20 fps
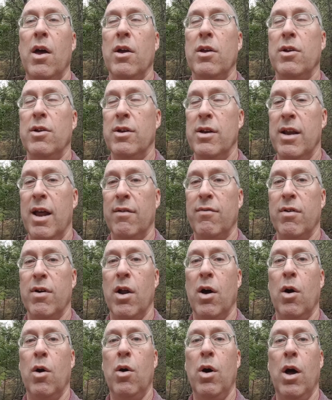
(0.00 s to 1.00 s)
You never
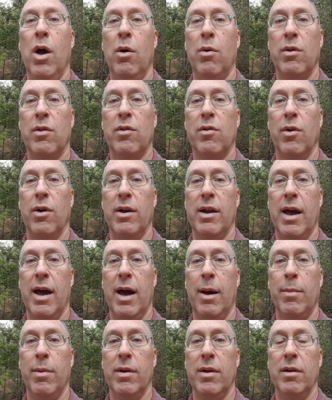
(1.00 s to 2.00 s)
know what's going to
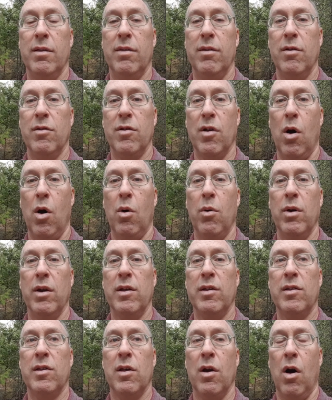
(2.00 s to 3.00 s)
happen. There's
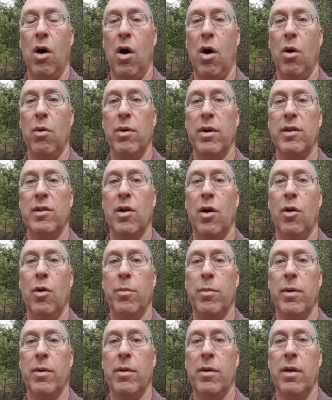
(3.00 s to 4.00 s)
always
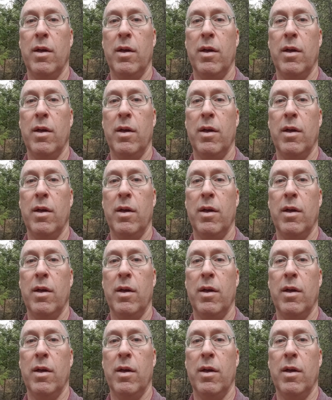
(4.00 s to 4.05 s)
hope.